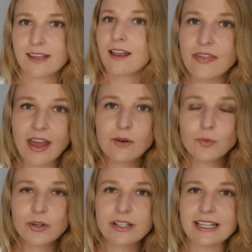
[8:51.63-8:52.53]
And that
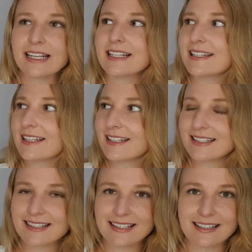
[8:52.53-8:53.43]
word is
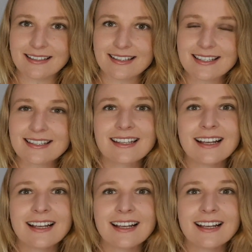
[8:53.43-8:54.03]
since.